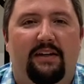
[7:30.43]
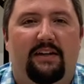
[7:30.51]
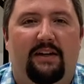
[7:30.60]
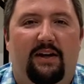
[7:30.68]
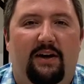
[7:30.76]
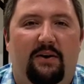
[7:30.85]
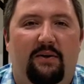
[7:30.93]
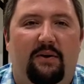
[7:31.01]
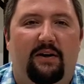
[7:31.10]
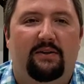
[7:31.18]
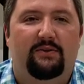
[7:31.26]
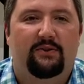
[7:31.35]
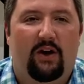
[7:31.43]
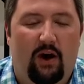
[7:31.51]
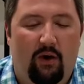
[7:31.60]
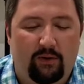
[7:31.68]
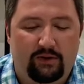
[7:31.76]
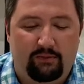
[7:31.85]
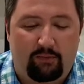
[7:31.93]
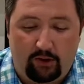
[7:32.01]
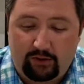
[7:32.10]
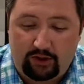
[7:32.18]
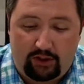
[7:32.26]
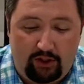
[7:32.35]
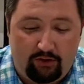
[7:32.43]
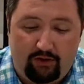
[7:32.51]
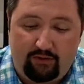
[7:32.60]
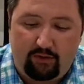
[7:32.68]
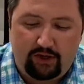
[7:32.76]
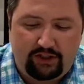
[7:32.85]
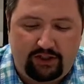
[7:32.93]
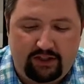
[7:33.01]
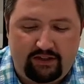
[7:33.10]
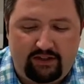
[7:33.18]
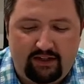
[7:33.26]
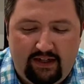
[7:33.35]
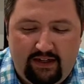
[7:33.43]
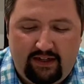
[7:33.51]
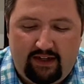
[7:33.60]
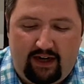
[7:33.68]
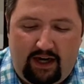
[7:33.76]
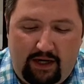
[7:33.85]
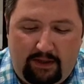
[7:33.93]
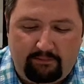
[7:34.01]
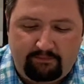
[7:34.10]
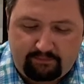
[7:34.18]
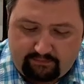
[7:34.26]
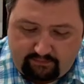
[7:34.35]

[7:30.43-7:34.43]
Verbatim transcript: You know, uh, Saul was a persecutor of Christians. Um,